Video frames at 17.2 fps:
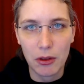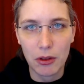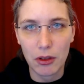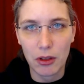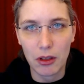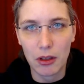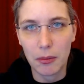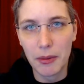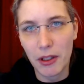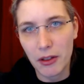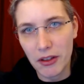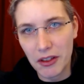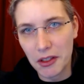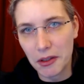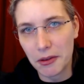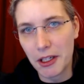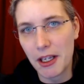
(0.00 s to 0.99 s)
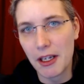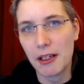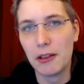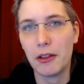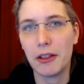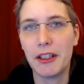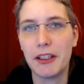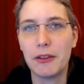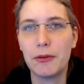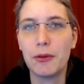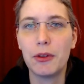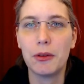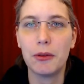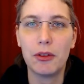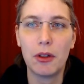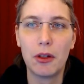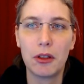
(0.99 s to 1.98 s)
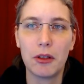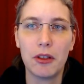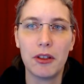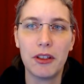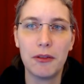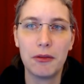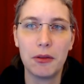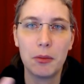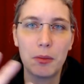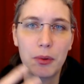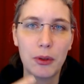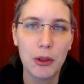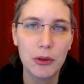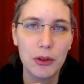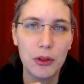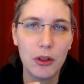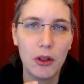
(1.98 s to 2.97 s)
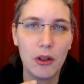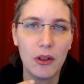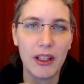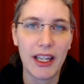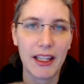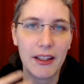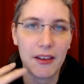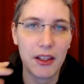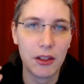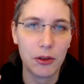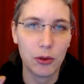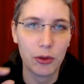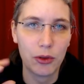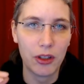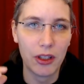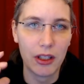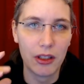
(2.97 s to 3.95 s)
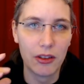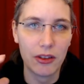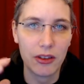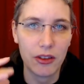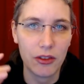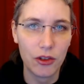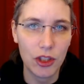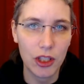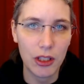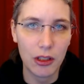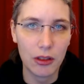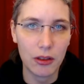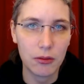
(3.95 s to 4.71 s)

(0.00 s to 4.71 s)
talk about serial or that talk a different protocol like those this this G,